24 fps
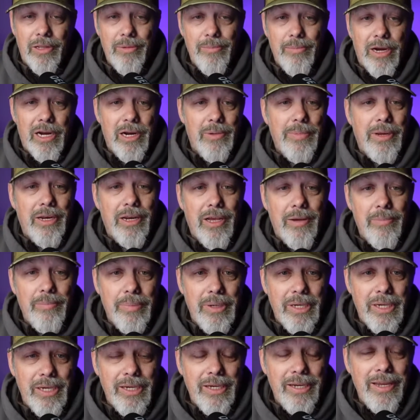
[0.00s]
it may or may not
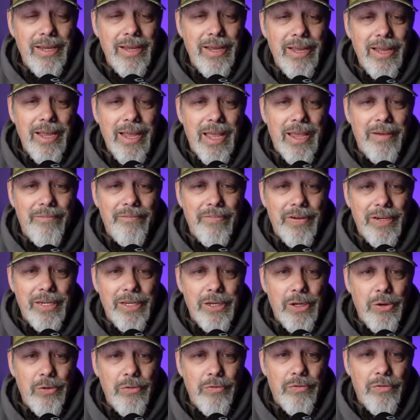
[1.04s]
be a
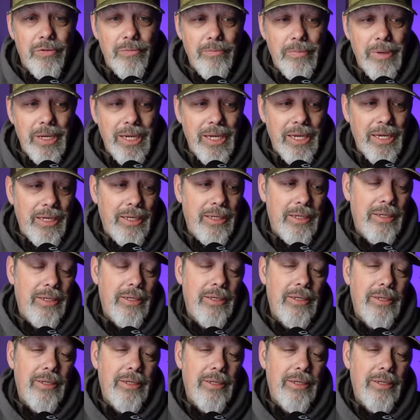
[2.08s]
video from me.